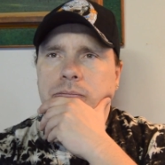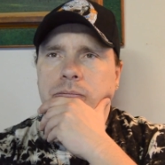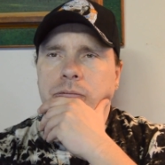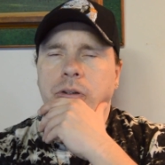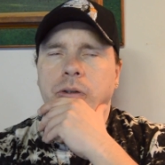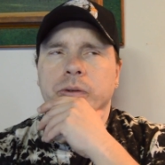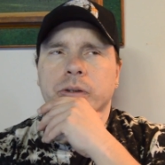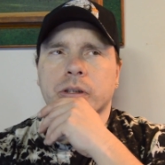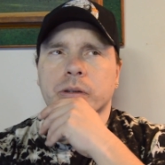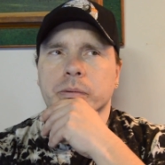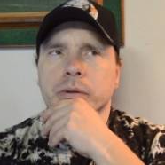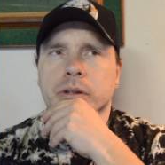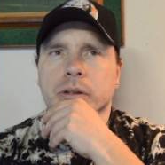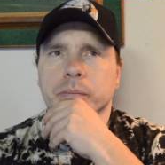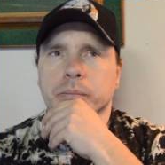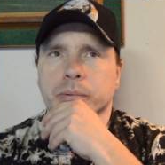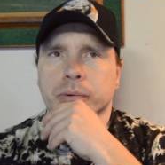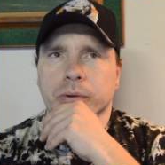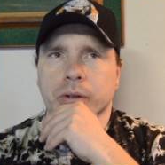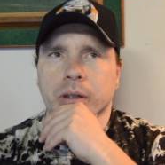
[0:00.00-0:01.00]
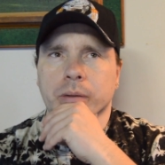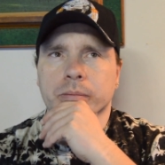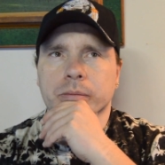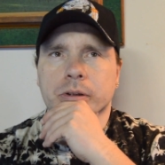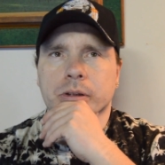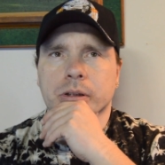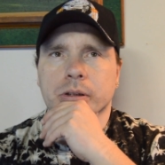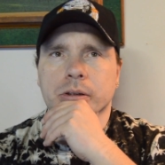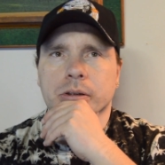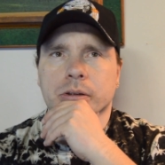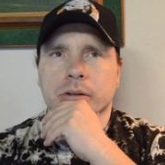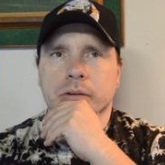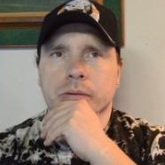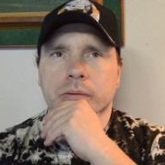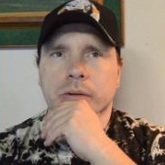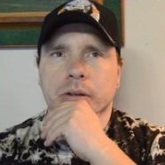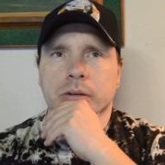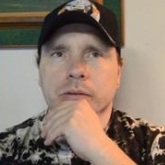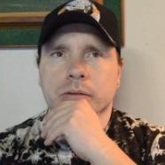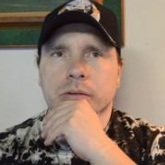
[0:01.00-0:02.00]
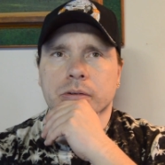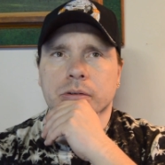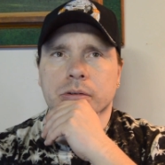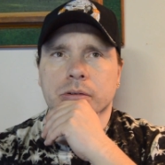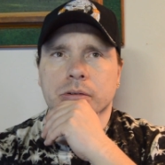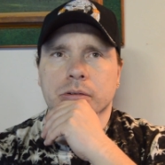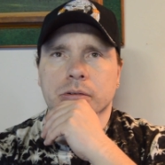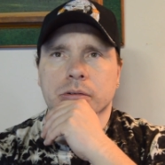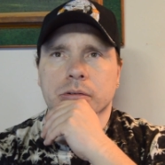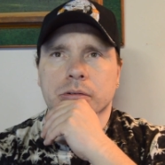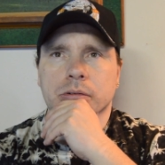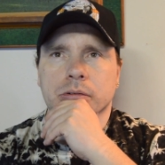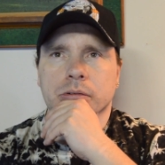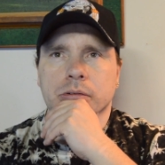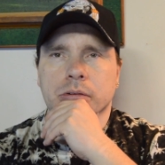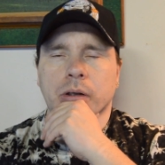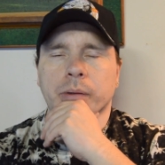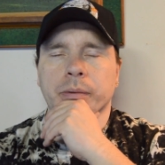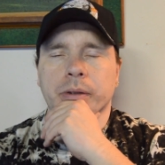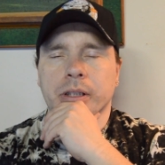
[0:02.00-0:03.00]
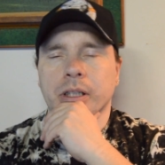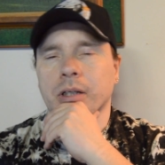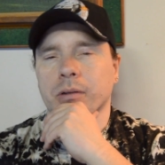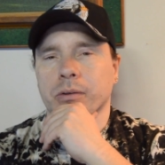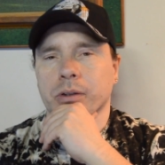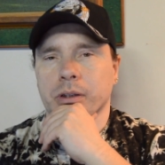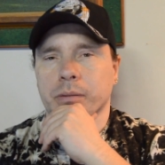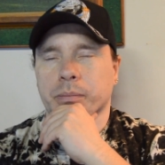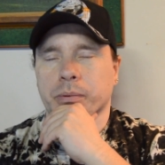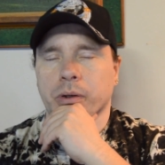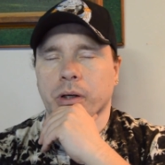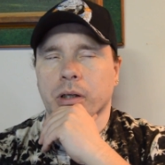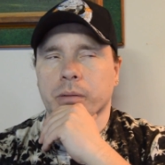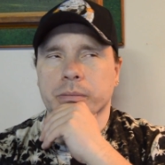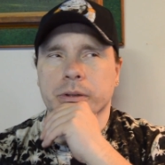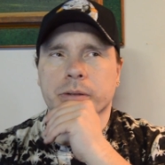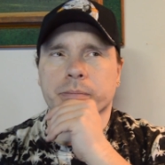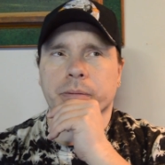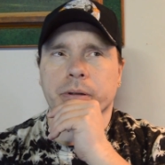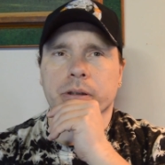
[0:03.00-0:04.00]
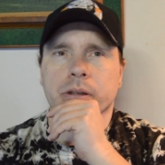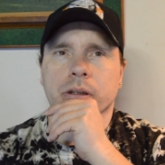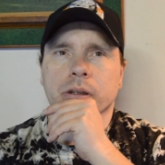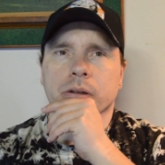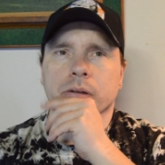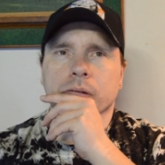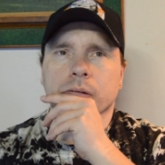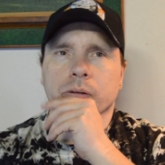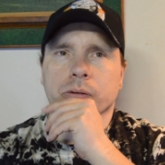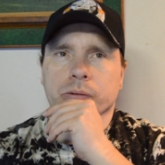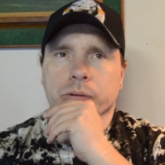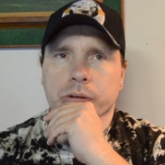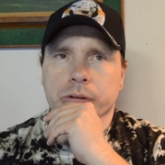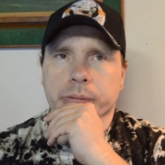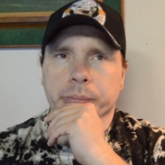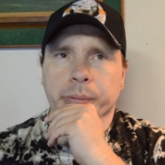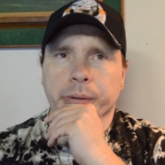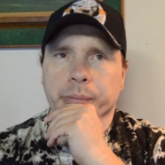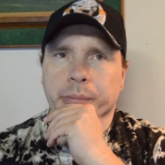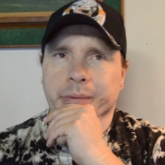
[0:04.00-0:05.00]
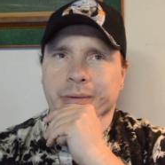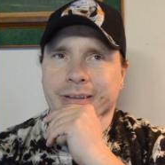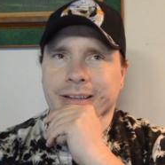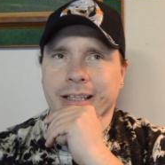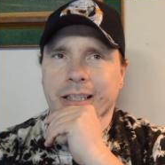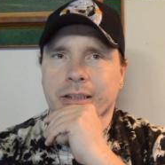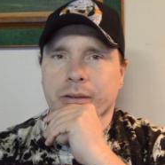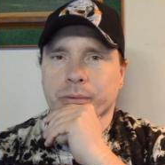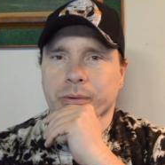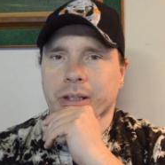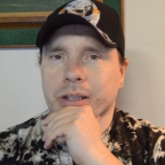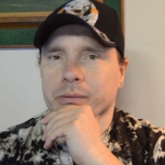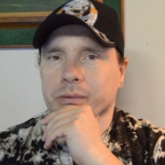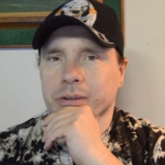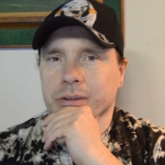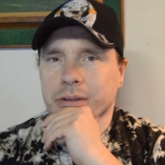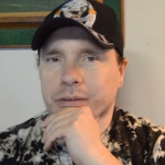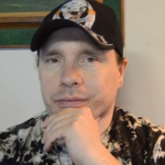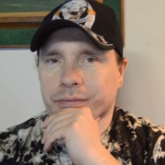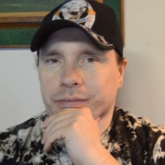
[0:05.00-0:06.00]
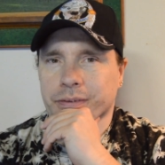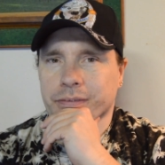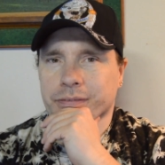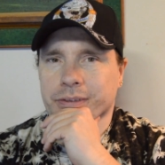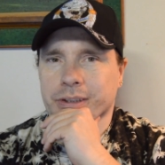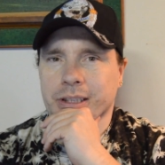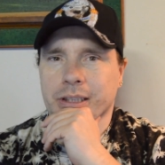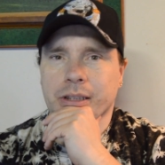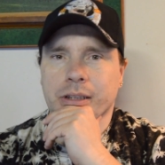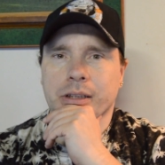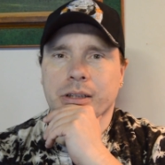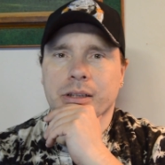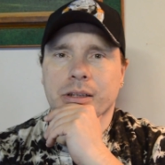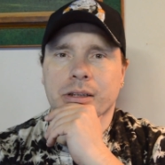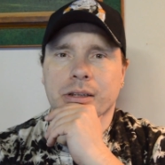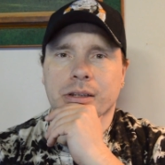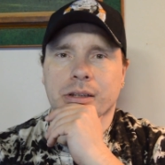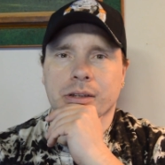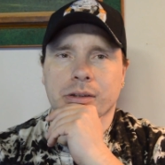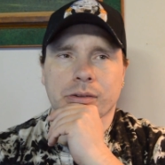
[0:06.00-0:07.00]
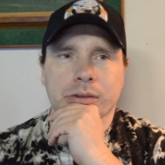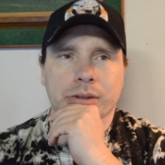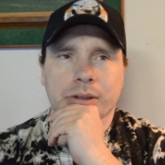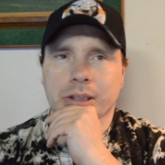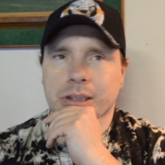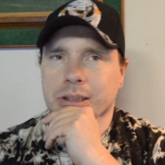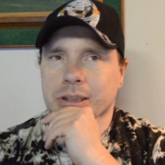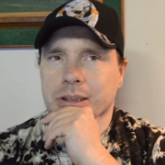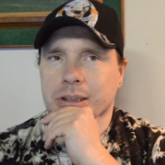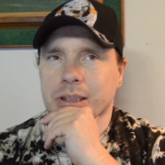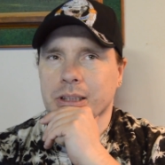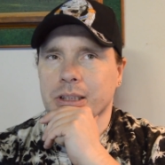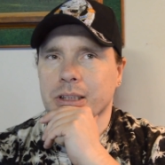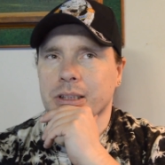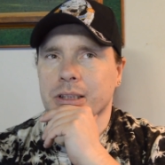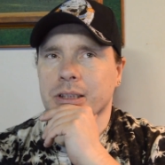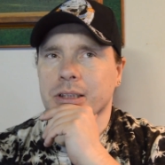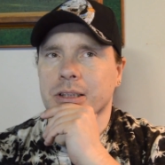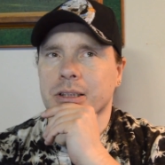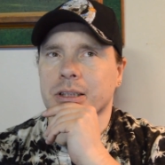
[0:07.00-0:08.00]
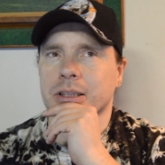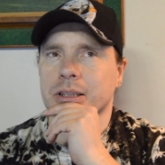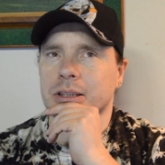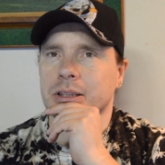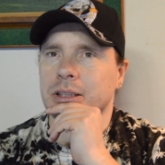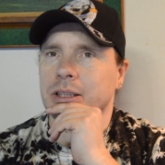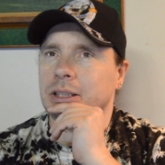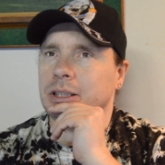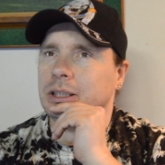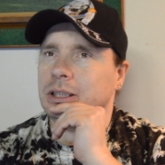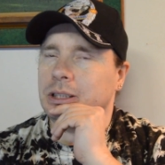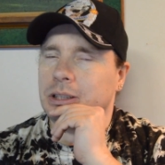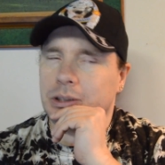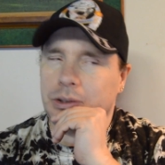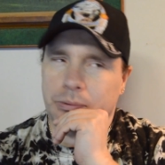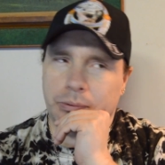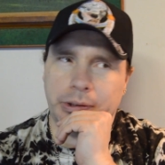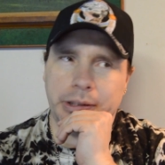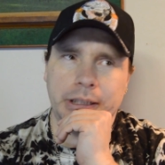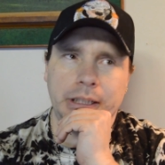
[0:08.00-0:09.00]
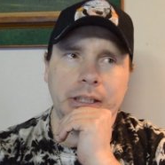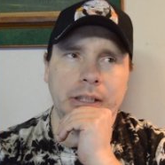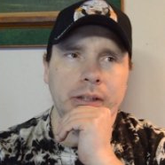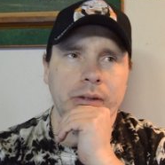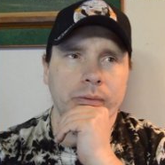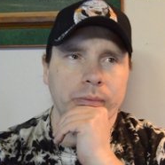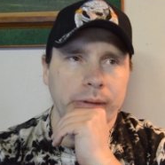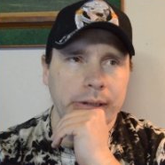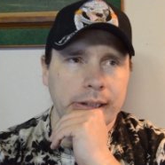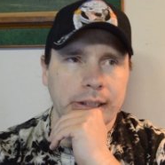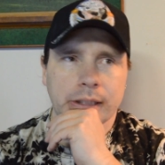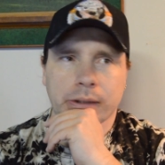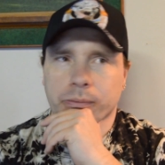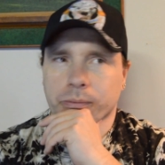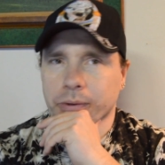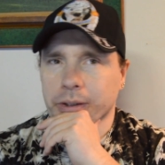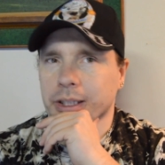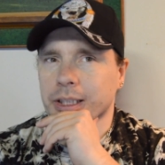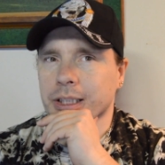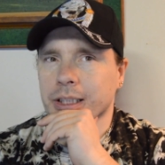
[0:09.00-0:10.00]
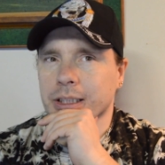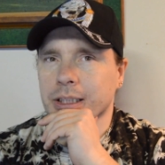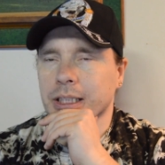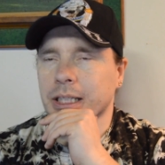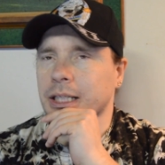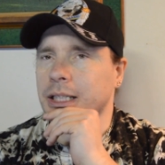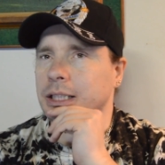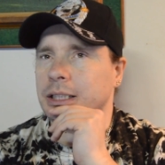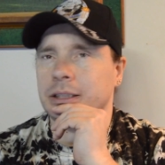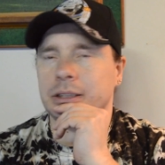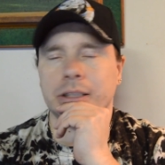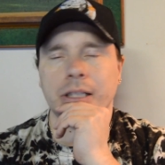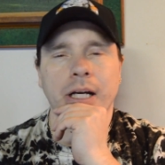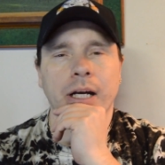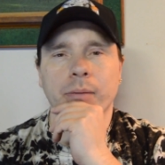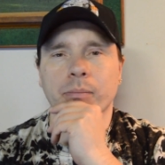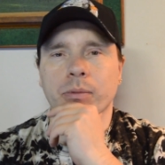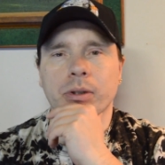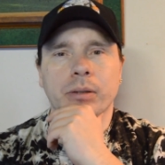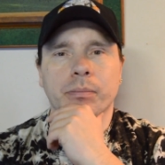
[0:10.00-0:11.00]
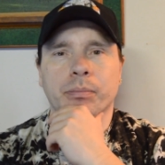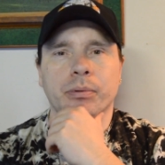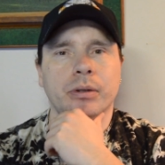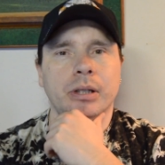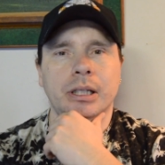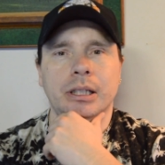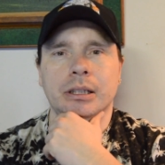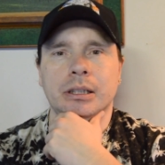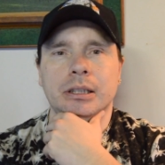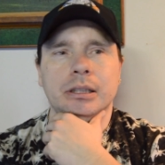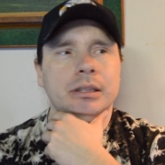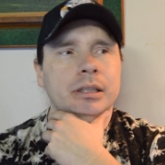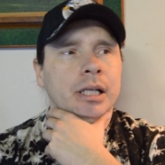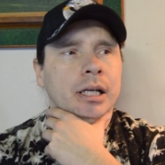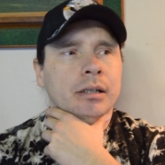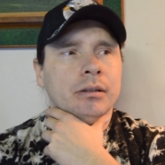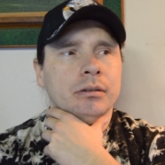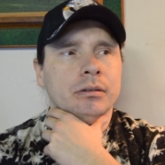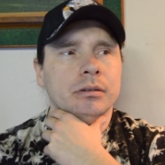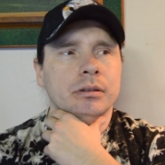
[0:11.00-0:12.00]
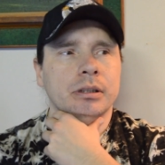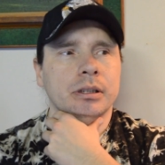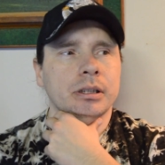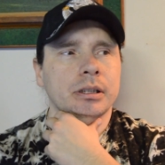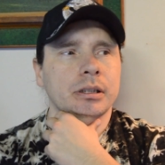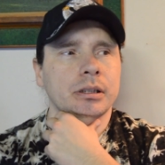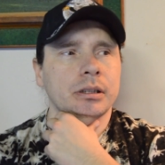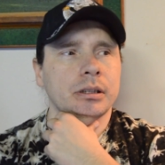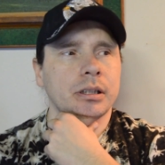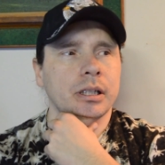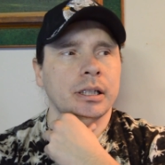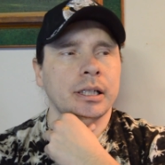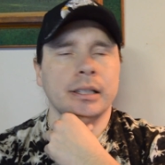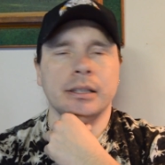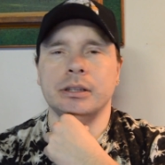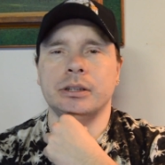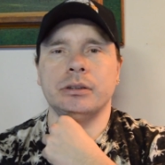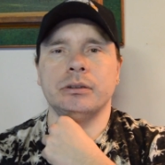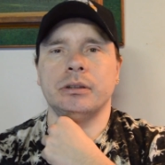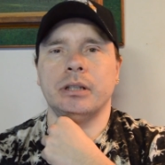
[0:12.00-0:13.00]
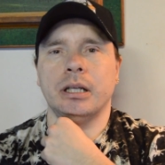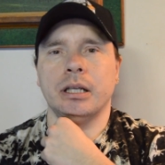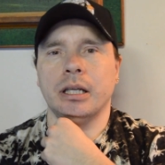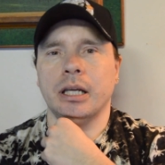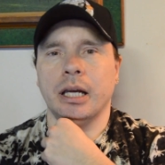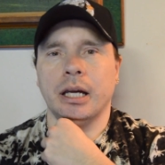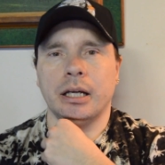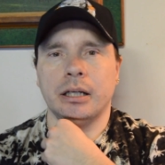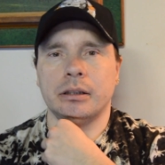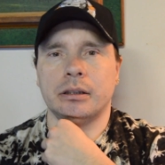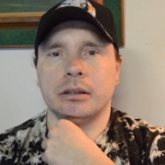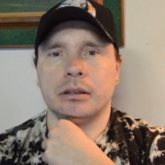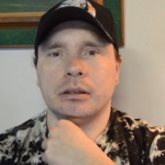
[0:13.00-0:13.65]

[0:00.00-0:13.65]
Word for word: was gonna be some promises around I mean not really promise but supposed to be getting right around the 15th or 16th and waiting, waiting, waiting, and I'm gonna plainly tell the attitude that he had.